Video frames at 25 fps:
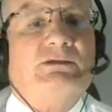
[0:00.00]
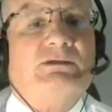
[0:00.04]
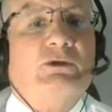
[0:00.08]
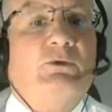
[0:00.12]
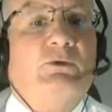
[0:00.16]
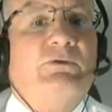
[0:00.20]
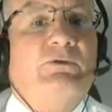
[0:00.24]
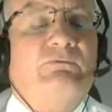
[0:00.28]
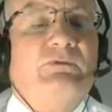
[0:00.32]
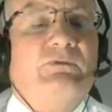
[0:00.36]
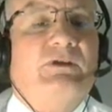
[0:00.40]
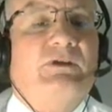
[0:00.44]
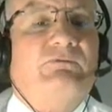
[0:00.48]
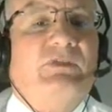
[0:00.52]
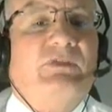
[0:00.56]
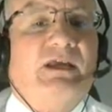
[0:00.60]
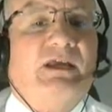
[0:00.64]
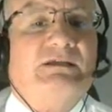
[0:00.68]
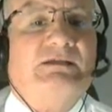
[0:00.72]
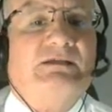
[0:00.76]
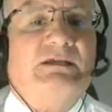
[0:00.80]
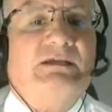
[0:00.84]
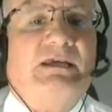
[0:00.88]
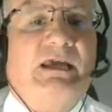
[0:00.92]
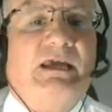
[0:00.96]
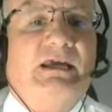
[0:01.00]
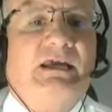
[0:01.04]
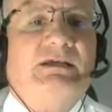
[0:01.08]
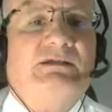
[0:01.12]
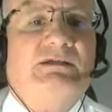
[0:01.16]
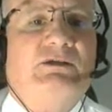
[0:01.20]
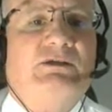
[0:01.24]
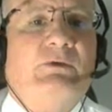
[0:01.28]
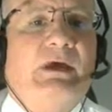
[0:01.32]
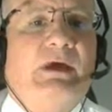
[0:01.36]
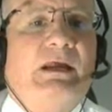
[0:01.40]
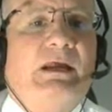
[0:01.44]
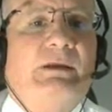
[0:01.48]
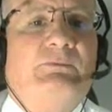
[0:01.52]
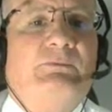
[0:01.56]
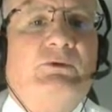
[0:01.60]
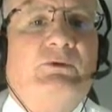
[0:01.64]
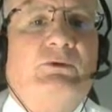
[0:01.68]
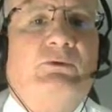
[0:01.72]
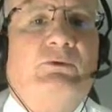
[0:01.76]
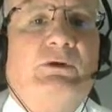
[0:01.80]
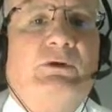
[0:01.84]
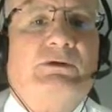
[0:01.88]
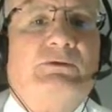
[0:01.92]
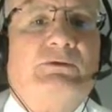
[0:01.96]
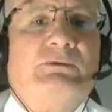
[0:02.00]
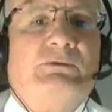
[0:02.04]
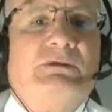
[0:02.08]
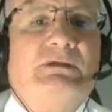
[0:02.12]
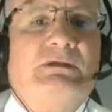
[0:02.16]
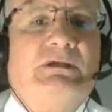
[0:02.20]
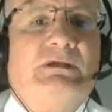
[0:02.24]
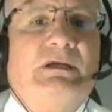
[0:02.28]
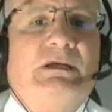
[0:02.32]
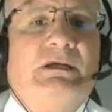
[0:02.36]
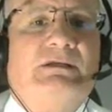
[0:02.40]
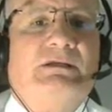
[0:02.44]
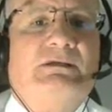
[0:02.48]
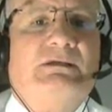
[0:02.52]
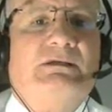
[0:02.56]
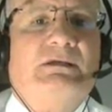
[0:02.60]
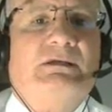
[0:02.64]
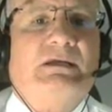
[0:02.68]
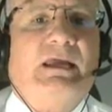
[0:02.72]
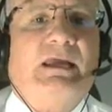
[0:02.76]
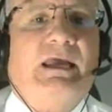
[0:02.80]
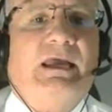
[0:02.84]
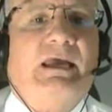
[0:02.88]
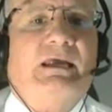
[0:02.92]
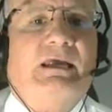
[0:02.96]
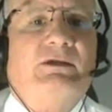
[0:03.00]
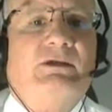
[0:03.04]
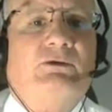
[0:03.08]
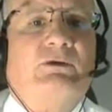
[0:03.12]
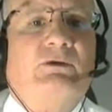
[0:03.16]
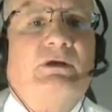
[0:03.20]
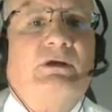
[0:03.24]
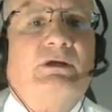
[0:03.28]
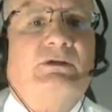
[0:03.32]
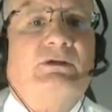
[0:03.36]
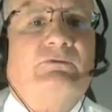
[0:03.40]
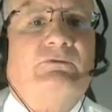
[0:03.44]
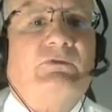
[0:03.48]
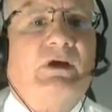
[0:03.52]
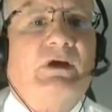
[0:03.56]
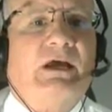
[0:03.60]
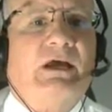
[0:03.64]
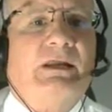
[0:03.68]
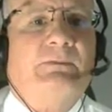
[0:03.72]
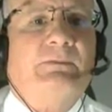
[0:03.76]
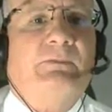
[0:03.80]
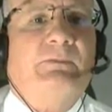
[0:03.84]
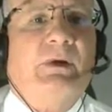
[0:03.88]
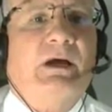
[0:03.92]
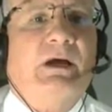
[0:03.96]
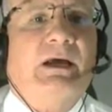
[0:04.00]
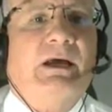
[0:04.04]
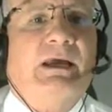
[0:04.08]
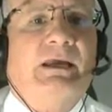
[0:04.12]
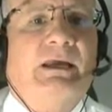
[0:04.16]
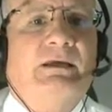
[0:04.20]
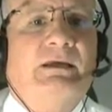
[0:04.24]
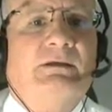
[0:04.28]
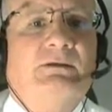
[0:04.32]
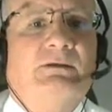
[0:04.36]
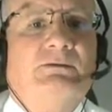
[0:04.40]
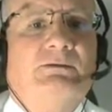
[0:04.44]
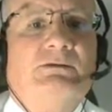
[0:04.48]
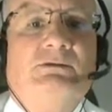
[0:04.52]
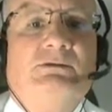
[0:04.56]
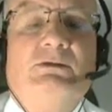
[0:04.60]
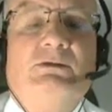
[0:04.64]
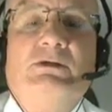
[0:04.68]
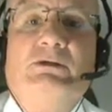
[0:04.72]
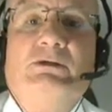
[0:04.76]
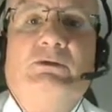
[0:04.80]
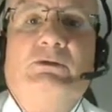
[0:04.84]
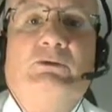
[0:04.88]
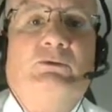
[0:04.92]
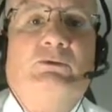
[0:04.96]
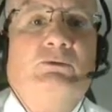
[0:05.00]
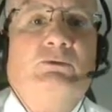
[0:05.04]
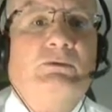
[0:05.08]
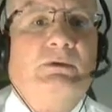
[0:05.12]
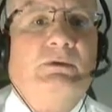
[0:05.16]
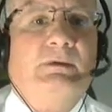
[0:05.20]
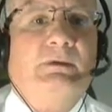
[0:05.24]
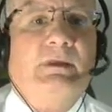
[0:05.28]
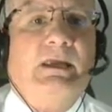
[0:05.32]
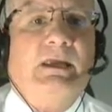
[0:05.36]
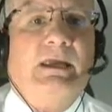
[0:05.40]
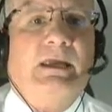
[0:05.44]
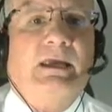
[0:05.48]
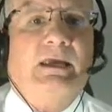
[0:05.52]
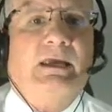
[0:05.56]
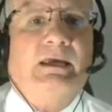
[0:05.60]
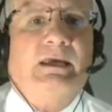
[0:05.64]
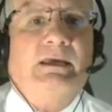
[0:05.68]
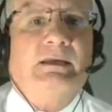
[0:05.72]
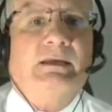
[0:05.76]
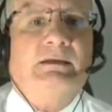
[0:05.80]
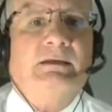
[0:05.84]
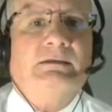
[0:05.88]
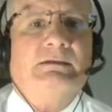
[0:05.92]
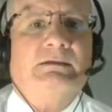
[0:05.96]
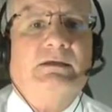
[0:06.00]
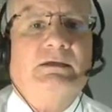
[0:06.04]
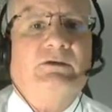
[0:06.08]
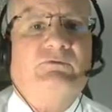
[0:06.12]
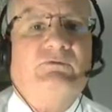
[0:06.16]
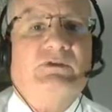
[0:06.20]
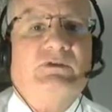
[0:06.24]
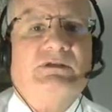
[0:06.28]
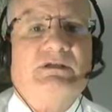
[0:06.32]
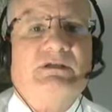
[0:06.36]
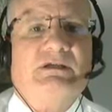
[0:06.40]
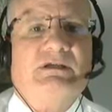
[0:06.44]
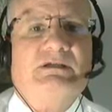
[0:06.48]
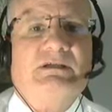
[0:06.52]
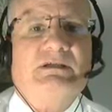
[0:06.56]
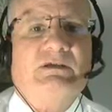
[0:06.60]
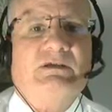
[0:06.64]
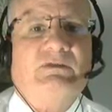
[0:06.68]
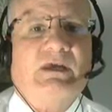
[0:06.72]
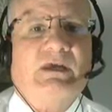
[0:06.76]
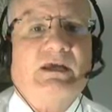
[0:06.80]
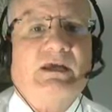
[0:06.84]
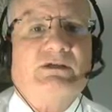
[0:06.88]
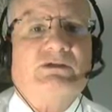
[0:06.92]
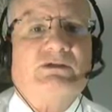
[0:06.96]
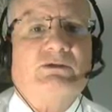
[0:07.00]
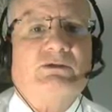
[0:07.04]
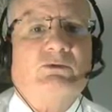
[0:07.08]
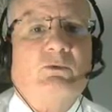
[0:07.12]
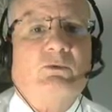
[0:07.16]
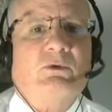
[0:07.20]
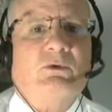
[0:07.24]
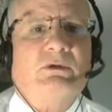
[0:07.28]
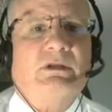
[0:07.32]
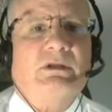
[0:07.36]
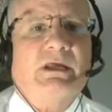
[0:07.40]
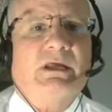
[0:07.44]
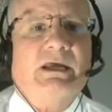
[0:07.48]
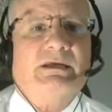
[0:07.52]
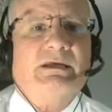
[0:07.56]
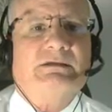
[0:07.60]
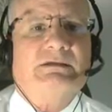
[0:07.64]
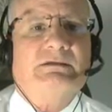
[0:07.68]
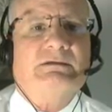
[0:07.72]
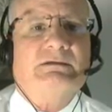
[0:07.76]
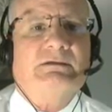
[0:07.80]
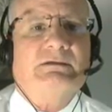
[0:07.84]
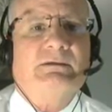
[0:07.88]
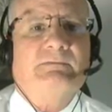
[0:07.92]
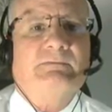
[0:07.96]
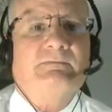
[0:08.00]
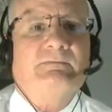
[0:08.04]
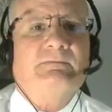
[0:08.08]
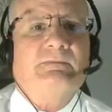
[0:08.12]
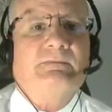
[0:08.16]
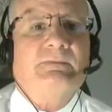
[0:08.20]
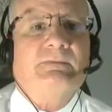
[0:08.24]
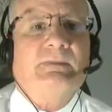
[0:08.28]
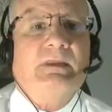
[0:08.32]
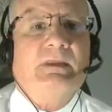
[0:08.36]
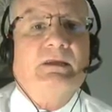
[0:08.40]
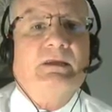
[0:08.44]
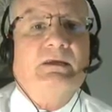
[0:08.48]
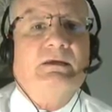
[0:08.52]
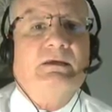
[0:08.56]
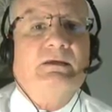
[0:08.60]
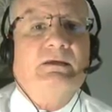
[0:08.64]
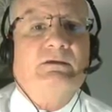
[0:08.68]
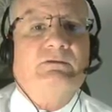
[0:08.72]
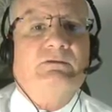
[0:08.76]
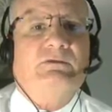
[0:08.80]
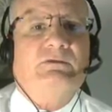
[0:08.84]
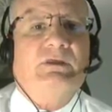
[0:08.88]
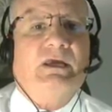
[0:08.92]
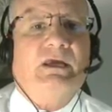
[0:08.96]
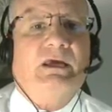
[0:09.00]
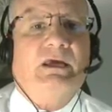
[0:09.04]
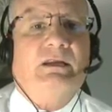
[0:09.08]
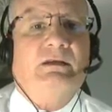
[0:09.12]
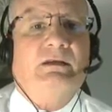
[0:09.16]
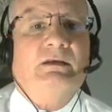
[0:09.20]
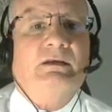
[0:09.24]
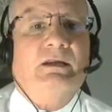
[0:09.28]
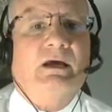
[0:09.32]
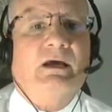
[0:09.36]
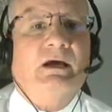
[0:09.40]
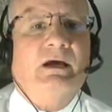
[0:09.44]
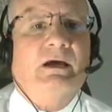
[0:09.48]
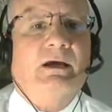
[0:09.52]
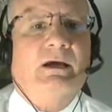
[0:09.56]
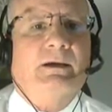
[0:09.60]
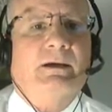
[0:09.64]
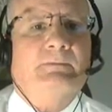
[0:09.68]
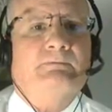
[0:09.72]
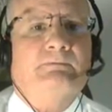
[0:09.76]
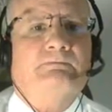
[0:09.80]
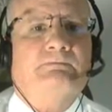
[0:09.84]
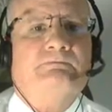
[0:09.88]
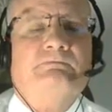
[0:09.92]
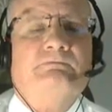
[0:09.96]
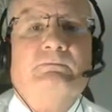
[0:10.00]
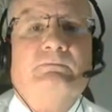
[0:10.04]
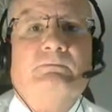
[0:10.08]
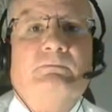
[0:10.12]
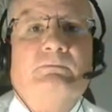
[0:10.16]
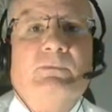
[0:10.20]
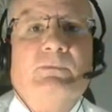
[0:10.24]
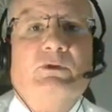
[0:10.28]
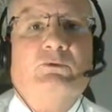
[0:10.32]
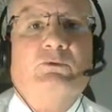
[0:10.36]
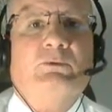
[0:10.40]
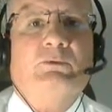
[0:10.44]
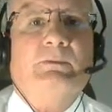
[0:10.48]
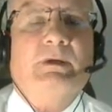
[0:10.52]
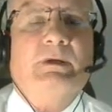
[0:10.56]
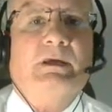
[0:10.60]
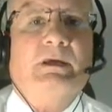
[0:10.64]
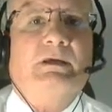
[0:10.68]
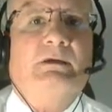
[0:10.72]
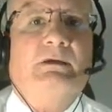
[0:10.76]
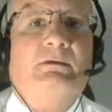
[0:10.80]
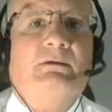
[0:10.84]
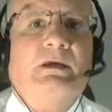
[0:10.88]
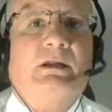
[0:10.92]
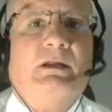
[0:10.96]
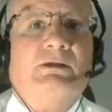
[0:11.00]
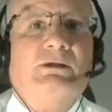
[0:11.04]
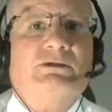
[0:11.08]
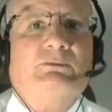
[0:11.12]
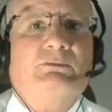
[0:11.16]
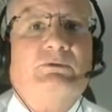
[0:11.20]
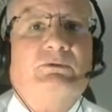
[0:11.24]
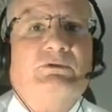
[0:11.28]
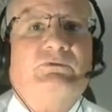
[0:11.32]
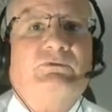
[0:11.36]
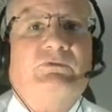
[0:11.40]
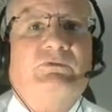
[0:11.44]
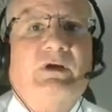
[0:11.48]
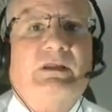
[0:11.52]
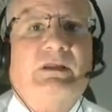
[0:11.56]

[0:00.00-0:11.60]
So if that's the case, you add up your gross receipts and you're going to divide by 2, and if it's $60,000 or less, then you would be eligible to